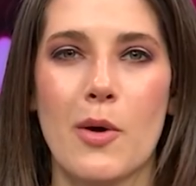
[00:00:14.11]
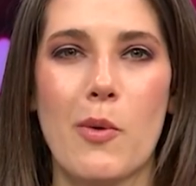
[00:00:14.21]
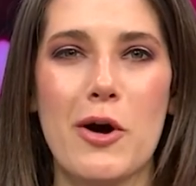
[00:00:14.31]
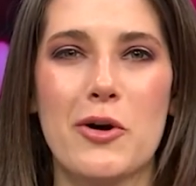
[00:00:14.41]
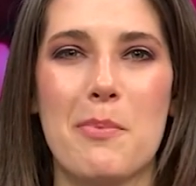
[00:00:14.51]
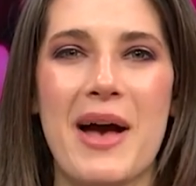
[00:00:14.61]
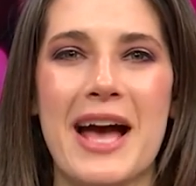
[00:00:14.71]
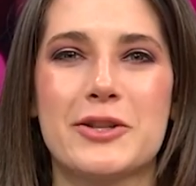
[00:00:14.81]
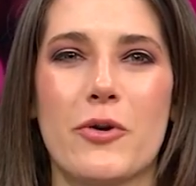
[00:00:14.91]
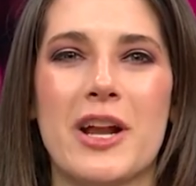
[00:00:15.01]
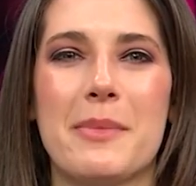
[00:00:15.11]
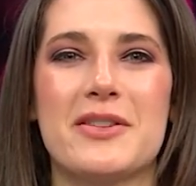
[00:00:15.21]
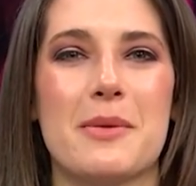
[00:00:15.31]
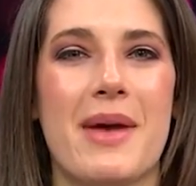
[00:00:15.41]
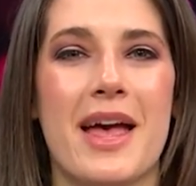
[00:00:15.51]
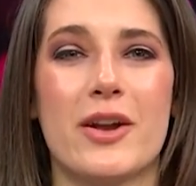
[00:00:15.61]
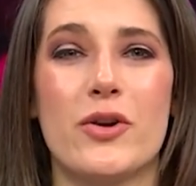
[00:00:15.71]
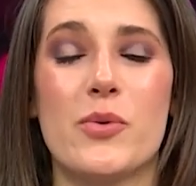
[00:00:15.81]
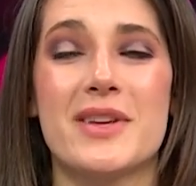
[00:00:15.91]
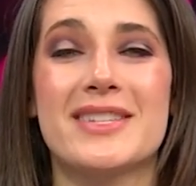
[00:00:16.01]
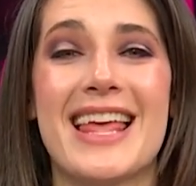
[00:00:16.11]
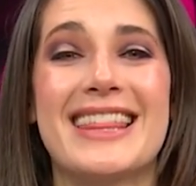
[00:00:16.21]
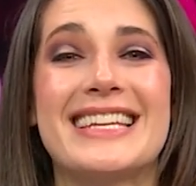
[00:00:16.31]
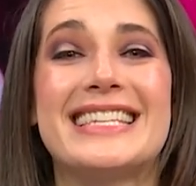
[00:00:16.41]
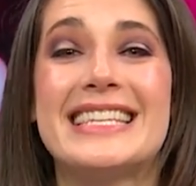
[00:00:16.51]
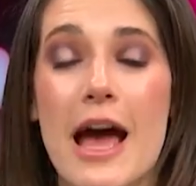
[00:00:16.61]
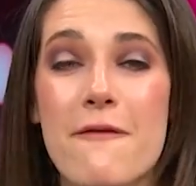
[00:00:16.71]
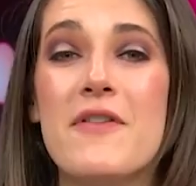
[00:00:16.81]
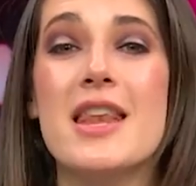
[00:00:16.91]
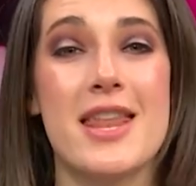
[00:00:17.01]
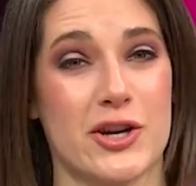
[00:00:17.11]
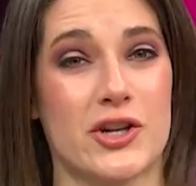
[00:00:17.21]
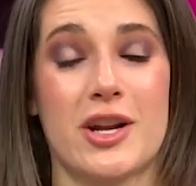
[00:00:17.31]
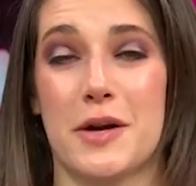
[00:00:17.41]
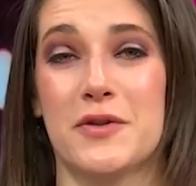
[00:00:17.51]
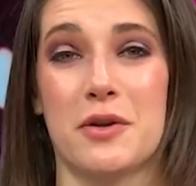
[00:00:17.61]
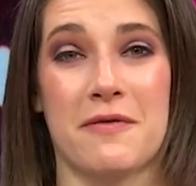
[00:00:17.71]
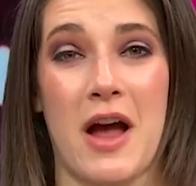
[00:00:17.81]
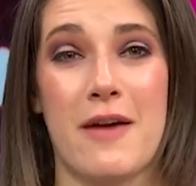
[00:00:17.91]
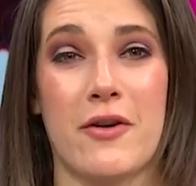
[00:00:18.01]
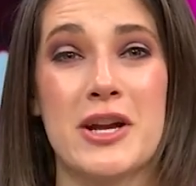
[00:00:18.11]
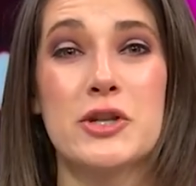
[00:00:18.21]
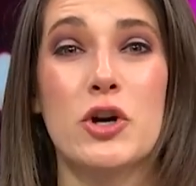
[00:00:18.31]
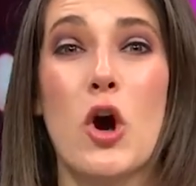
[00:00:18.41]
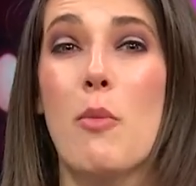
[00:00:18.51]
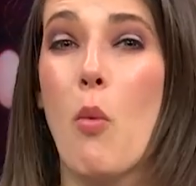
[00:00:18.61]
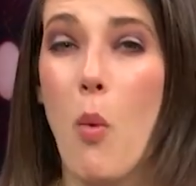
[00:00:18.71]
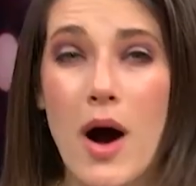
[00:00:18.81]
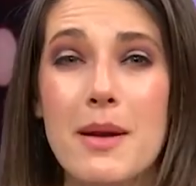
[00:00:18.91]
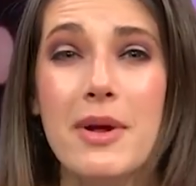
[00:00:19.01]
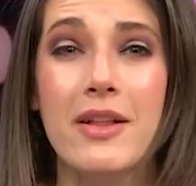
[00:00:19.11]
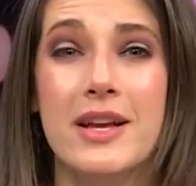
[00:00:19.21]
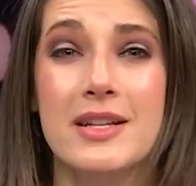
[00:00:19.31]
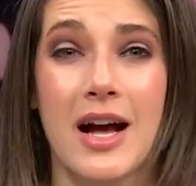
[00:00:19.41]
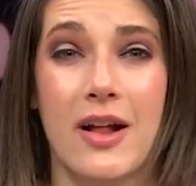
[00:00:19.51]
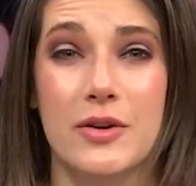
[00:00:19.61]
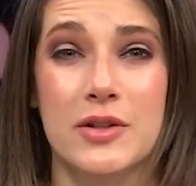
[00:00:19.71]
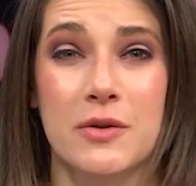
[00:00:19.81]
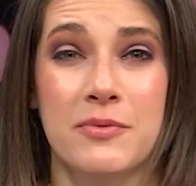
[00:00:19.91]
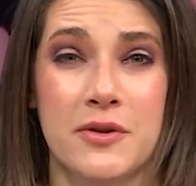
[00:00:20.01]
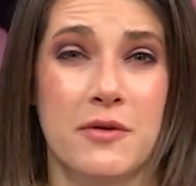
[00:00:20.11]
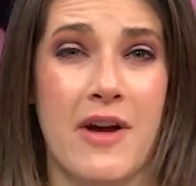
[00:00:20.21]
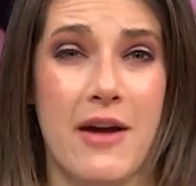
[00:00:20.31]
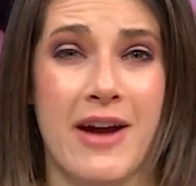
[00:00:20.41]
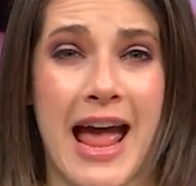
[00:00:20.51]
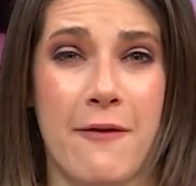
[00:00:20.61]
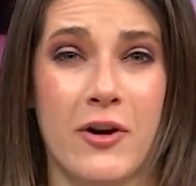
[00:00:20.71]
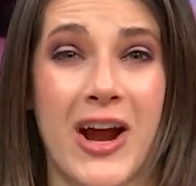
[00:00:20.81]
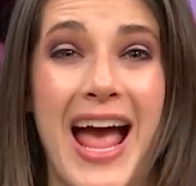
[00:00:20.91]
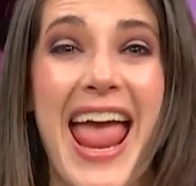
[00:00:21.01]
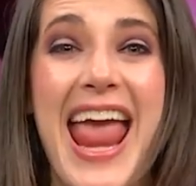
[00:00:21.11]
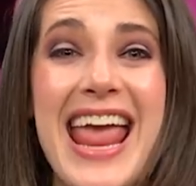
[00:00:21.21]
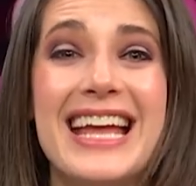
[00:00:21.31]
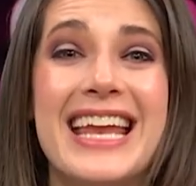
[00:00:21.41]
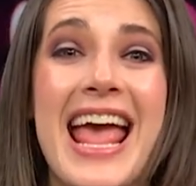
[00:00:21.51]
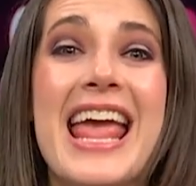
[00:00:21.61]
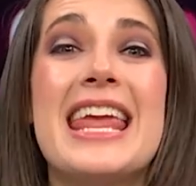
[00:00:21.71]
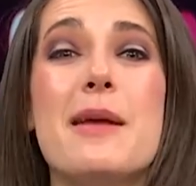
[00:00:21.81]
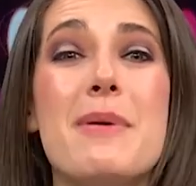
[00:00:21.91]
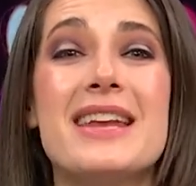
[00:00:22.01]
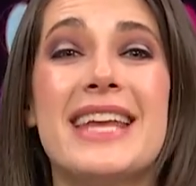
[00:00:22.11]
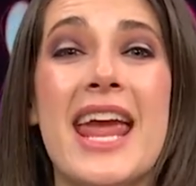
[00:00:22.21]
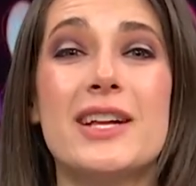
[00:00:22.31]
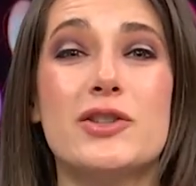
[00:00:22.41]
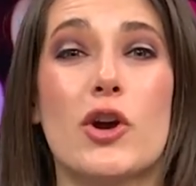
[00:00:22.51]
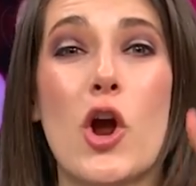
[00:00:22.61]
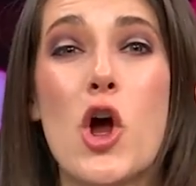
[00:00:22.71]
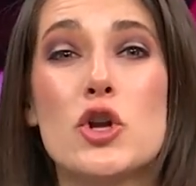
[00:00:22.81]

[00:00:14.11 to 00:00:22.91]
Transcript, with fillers: Welcome back. Joining me is a man who is the definition of survivor. He took home $1 million from Survivor Africa and he beat cancer